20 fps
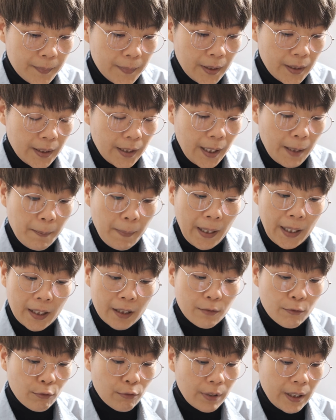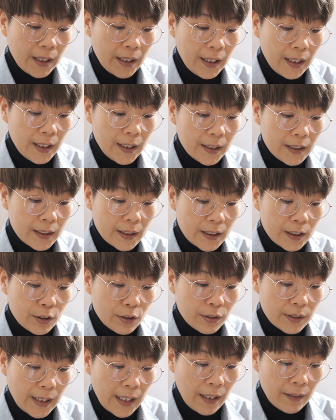They make it really easy
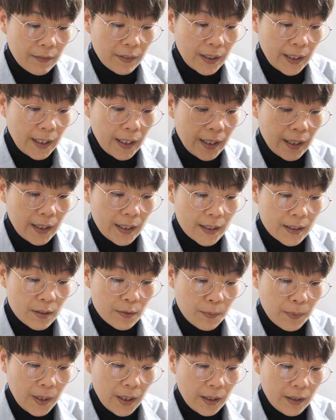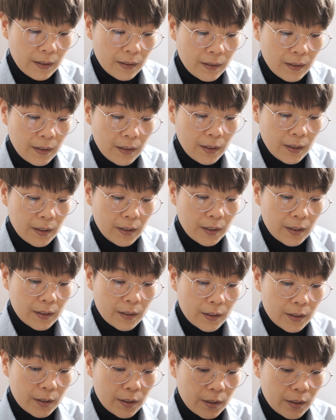to navigate as well.
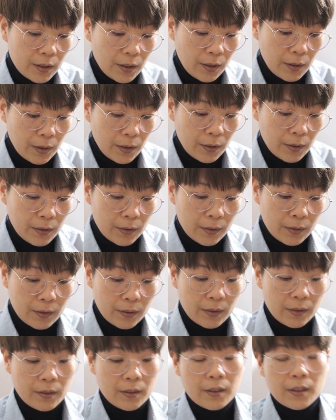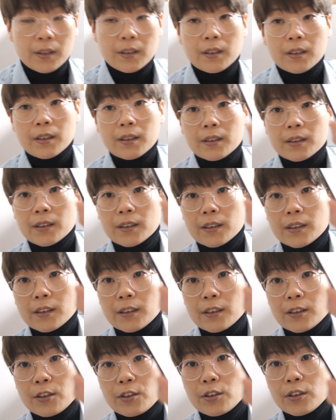So this
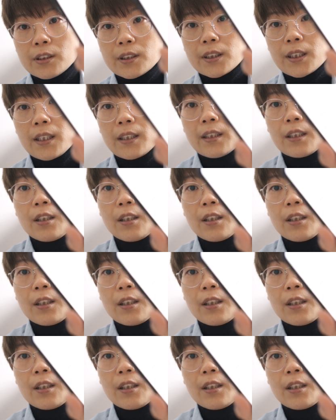is just kind of